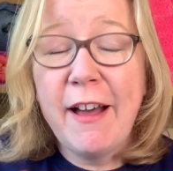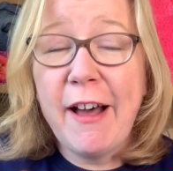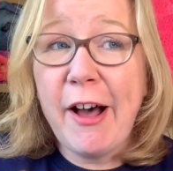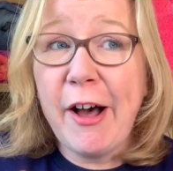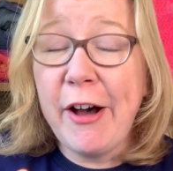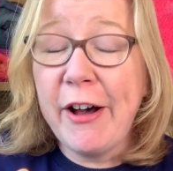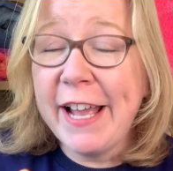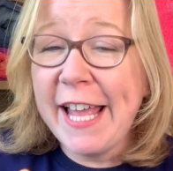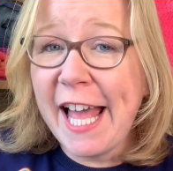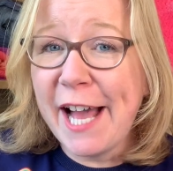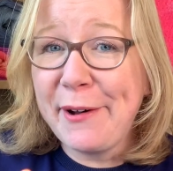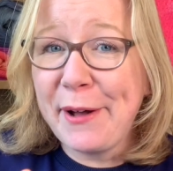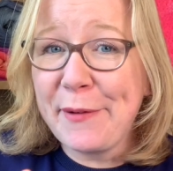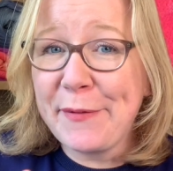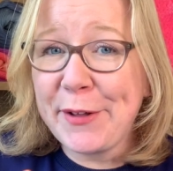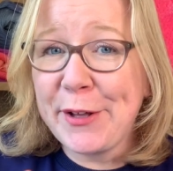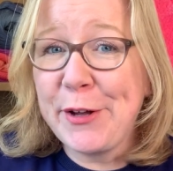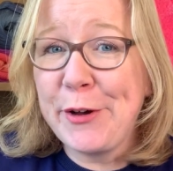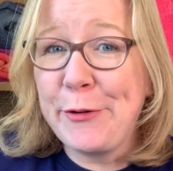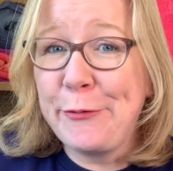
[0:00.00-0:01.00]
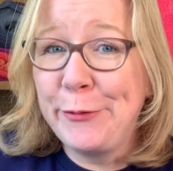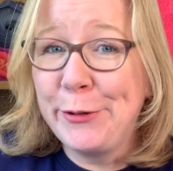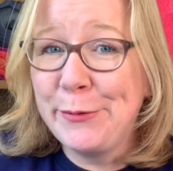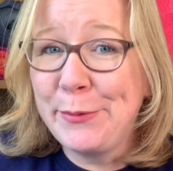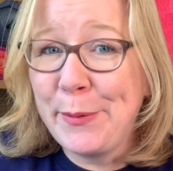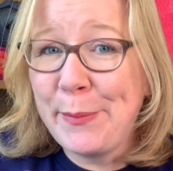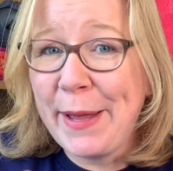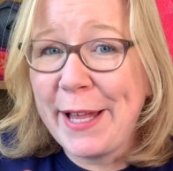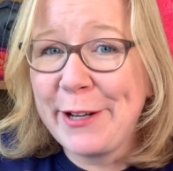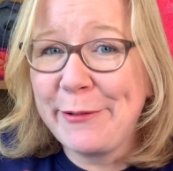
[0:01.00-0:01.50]
I, however, will be
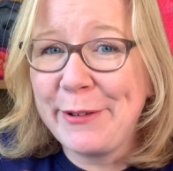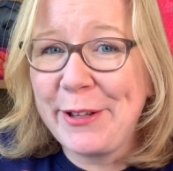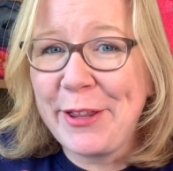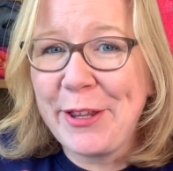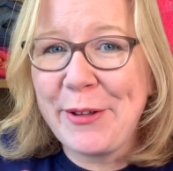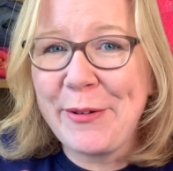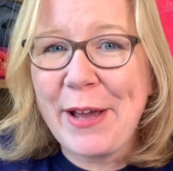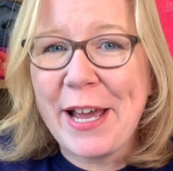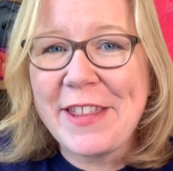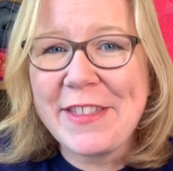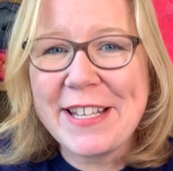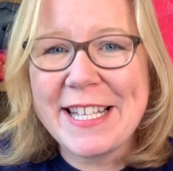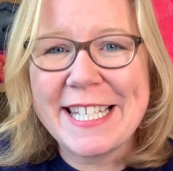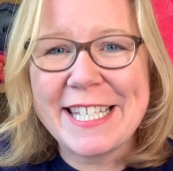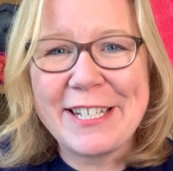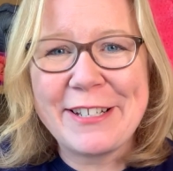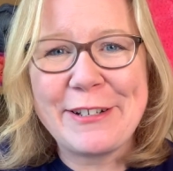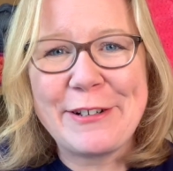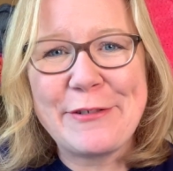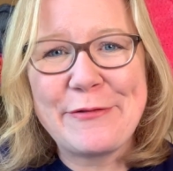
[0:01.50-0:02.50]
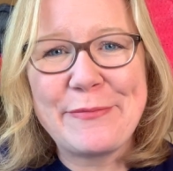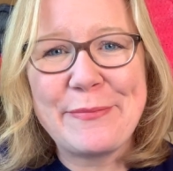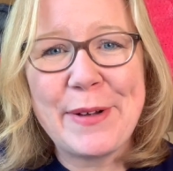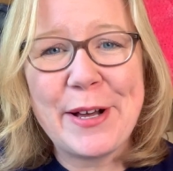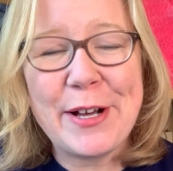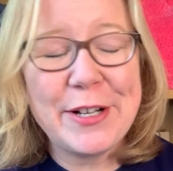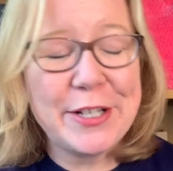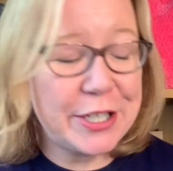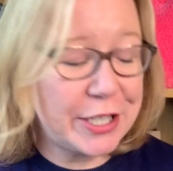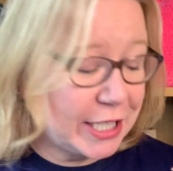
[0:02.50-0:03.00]
back with you at the start of
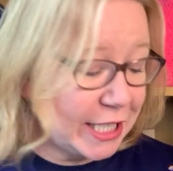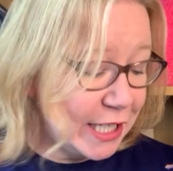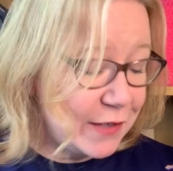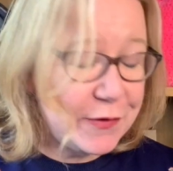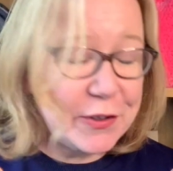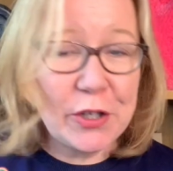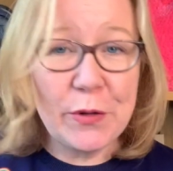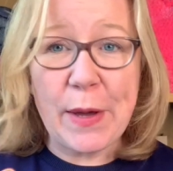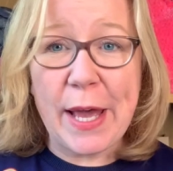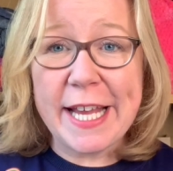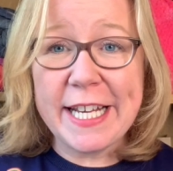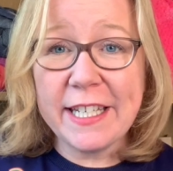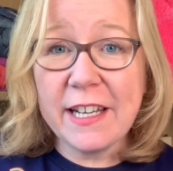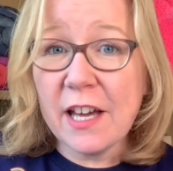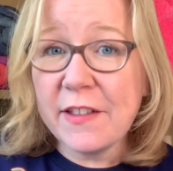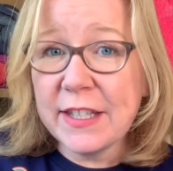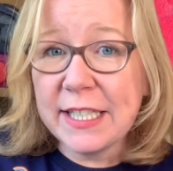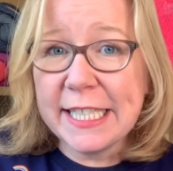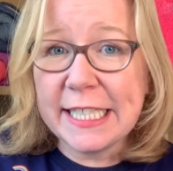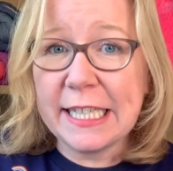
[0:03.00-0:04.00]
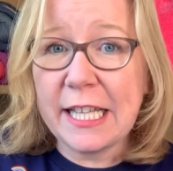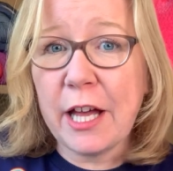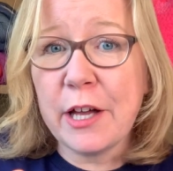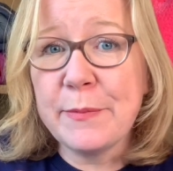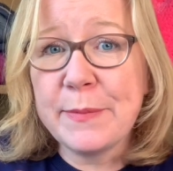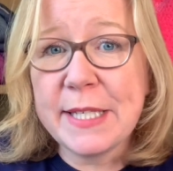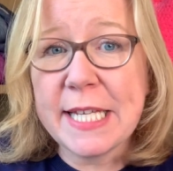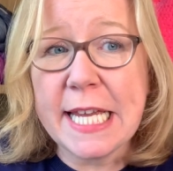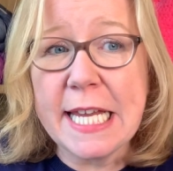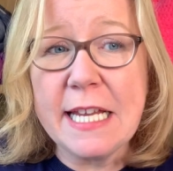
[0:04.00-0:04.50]
March to give you another little
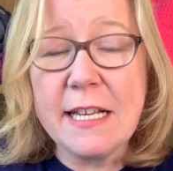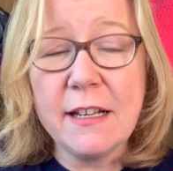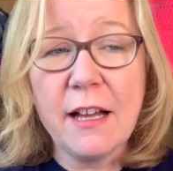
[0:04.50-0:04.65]
update.